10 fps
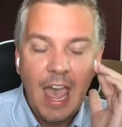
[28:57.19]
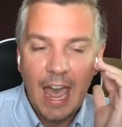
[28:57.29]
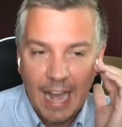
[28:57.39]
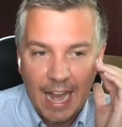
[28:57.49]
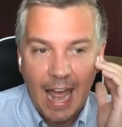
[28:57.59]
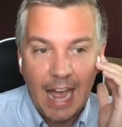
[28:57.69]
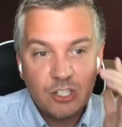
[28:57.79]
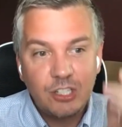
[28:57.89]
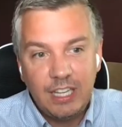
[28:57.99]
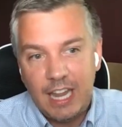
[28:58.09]
And I
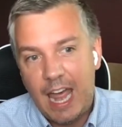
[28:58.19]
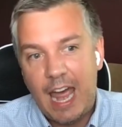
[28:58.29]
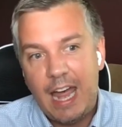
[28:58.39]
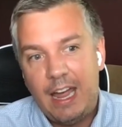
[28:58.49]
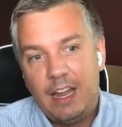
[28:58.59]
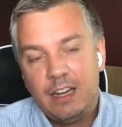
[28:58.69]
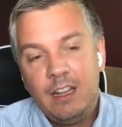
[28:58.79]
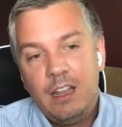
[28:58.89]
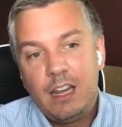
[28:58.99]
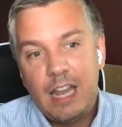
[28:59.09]
actually had
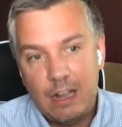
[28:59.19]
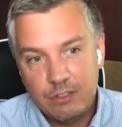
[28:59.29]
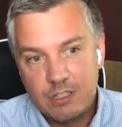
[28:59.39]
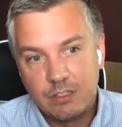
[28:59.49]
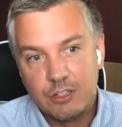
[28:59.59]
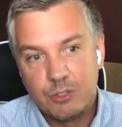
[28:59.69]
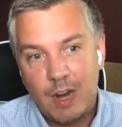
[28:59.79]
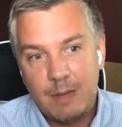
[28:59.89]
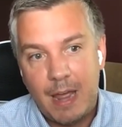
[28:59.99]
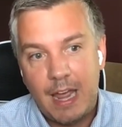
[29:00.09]
counselors
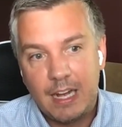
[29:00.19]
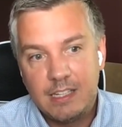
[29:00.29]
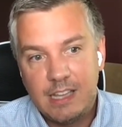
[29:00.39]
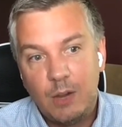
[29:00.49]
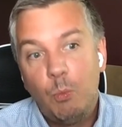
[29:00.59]
write back and say,